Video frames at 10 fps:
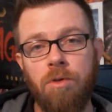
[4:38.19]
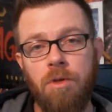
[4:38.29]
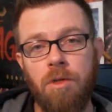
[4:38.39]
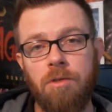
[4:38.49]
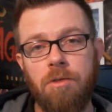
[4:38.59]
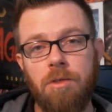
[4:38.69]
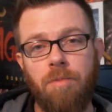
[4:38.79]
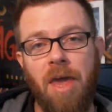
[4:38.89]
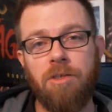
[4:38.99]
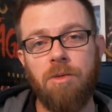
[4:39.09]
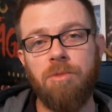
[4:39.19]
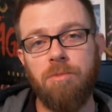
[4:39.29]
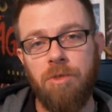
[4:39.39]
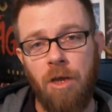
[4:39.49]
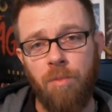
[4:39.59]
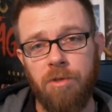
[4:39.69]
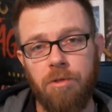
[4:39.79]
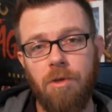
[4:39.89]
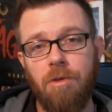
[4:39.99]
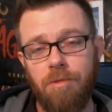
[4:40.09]
and smash up some
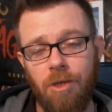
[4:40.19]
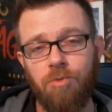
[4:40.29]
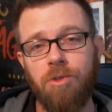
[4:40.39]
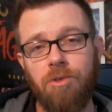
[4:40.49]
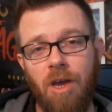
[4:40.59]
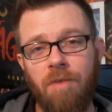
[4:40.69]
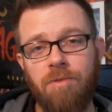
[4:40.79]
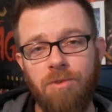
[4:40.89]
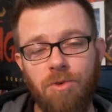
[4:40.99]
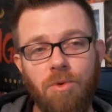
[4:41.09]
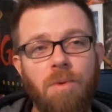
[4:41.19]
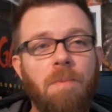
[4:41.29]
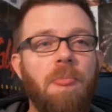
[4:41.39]
demons. That's what you have to do.